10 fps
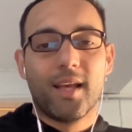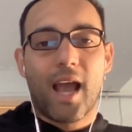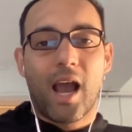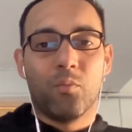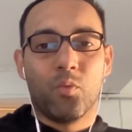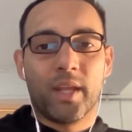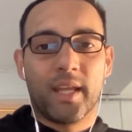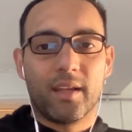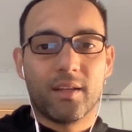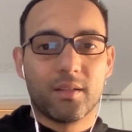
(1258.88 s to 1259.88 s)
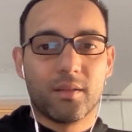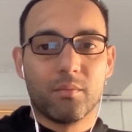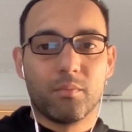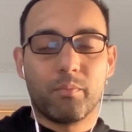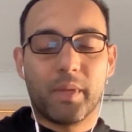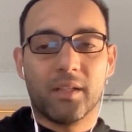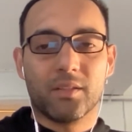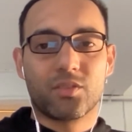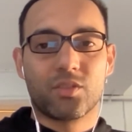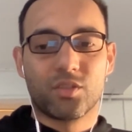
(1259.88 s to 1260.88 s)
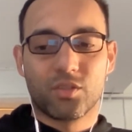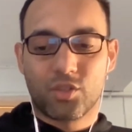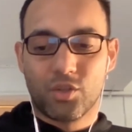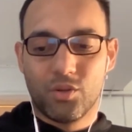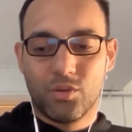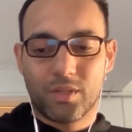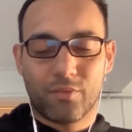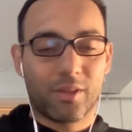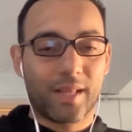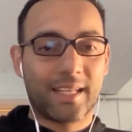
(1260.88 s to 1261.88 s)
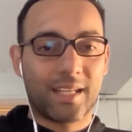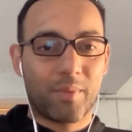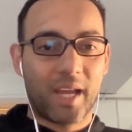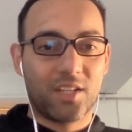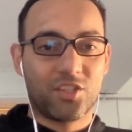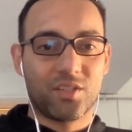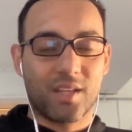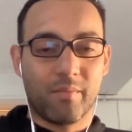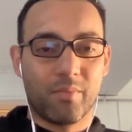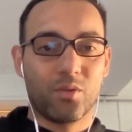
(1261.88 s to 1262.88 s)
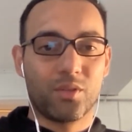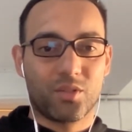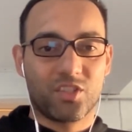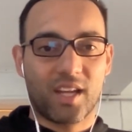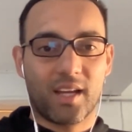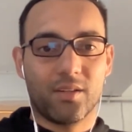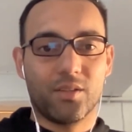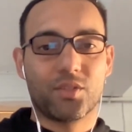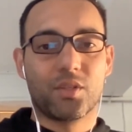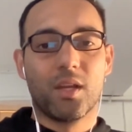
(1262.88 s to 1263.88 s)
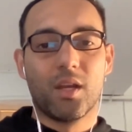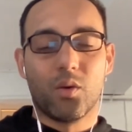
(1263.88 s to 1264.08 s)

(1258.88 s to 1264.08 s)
And we built 2 different landing pages in both those styles.